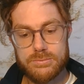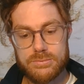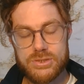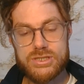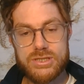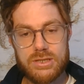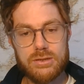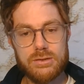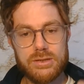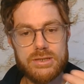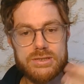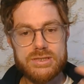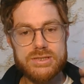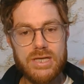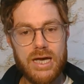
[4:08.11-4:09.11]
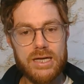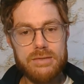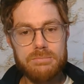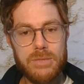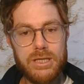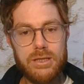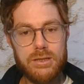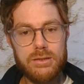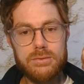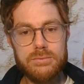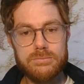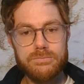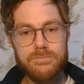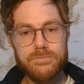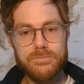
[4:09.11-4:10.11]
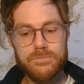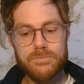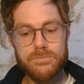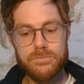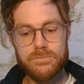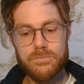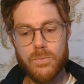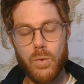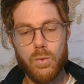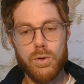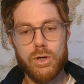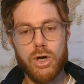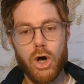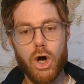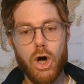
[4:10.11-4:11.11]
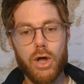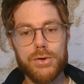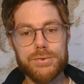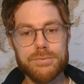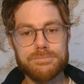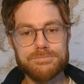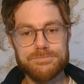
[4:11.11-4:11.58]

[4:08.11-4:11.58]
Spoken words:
Still inside me or gone?